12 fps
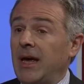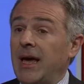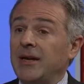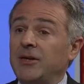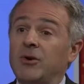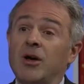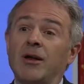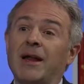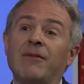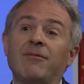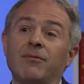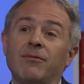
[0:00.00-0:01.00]
And you can't
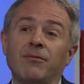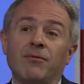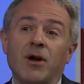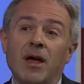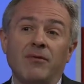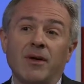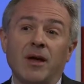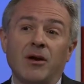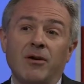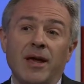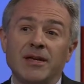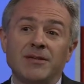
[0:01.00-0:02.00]
have thriving
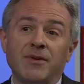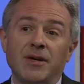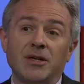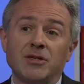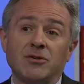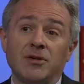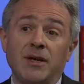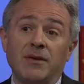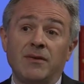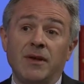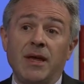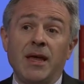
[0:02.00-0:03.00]
creative
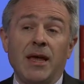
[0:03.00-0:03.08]
industries